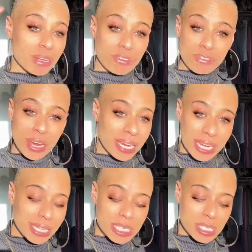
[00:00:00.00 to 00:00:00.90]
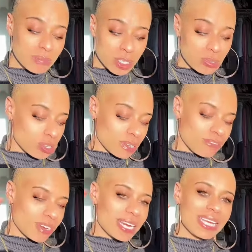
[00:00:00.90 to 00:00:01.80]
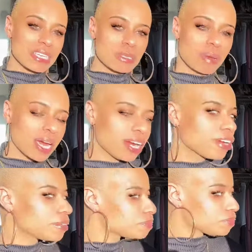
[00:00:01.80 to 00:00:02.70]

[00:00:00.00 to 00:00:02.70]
defending this abuser, defending this parent,